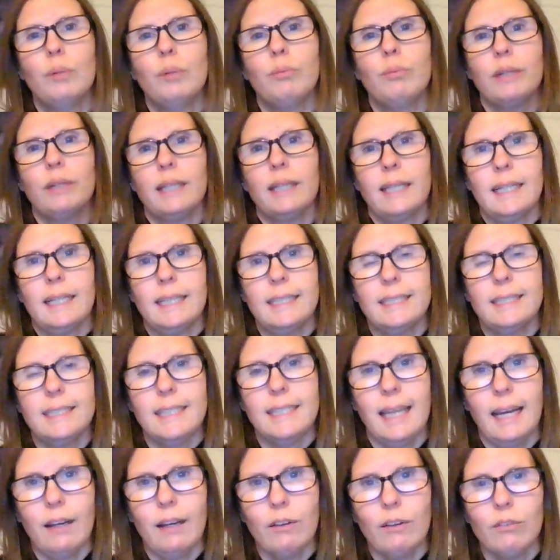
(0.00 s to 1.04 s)
bringing
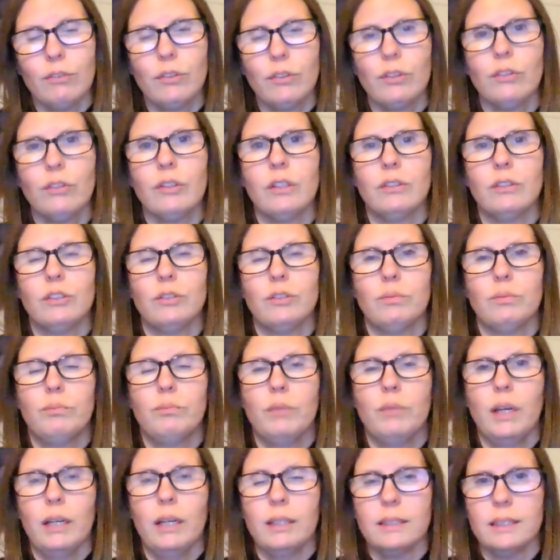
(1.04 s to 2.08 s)
down those
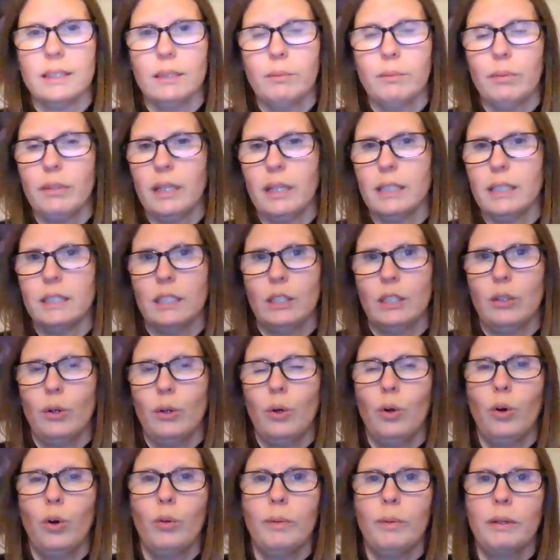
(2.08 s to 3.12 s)
sympathetic
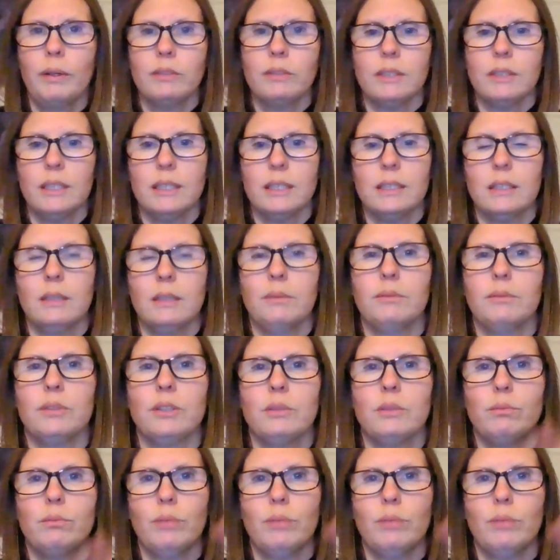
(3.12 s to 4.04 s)
hormone systems,